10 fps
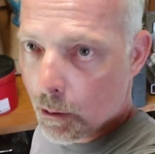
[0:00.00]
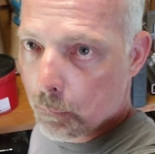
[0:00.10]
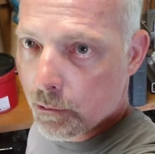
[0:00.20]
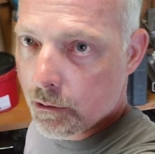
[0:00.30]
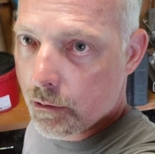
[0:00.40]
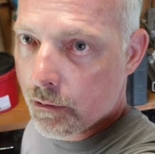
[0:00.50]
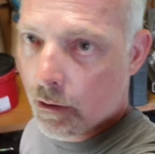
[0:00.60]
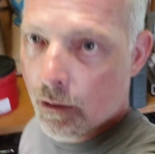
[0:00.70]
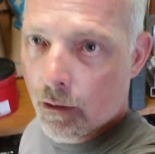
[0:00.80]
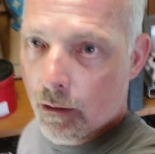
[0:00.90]
purposes,
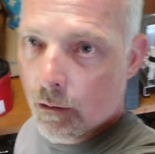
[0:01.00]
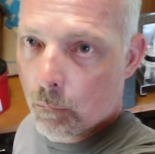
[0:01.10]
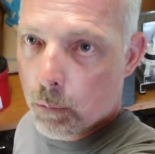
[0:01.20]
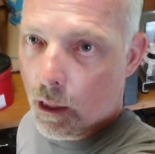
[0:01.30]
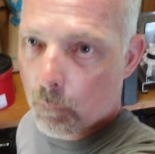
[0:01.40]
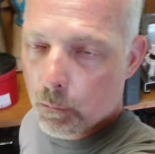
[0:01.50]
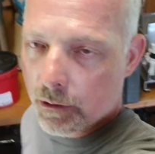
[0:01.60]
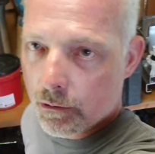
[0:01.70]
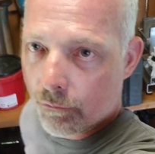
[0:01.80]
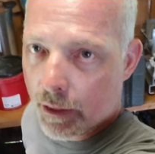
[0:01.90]

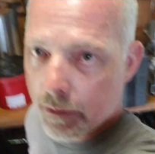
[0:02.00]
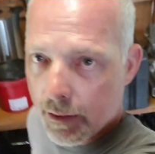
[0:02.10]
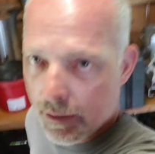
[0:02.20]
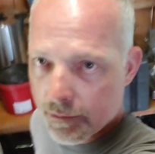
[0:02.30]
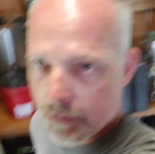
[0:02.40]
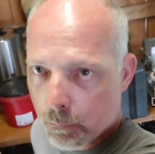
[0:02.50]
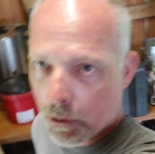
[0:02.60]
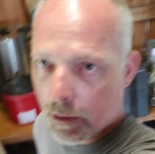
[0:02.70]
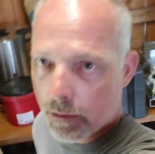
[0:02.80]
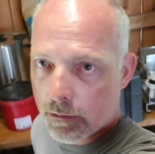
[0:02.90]
probably is a fantastic
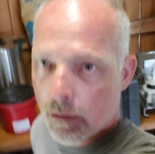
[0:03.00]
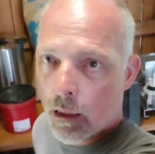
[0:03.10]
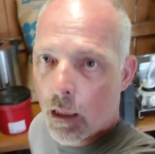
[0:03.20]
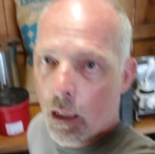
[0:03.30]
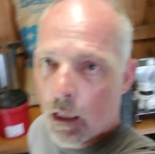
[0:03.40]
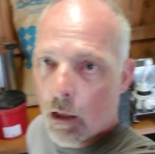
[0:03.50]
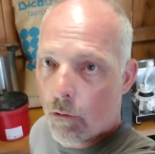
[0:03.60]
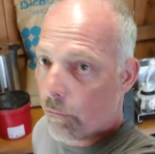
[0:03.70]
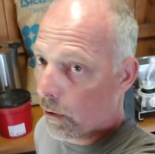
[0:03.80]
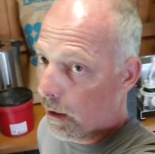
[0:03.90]
product.
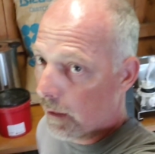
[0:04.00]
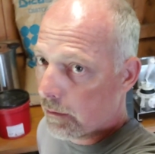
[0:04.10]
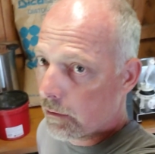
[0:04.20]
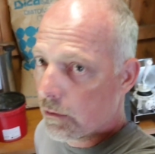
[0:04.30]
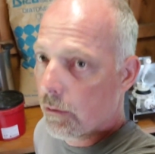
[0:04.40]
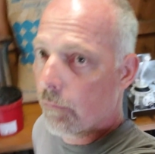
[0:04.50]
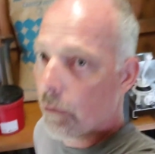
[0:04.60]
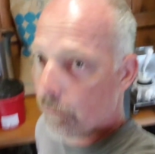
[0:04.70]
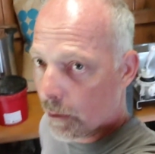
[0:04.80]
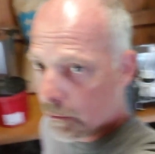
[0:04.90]
For us,
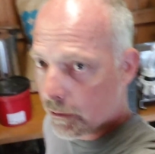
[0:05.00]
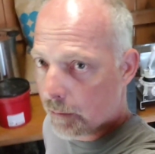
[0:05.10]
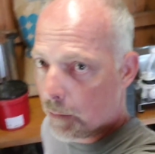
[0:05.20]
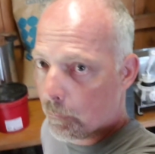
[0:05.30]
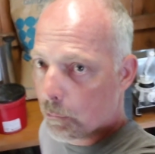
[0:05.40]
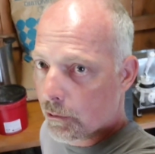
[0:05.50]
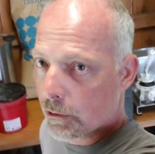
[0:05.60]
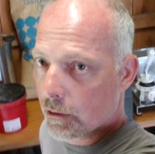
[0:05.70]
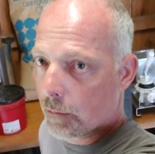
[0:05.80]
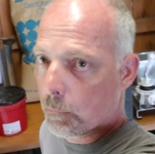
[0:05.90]
for filtering maple
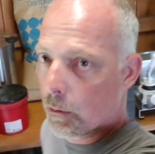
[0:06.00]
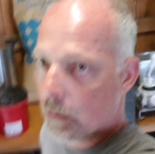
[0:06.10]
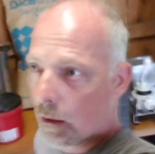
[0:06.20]
syrup,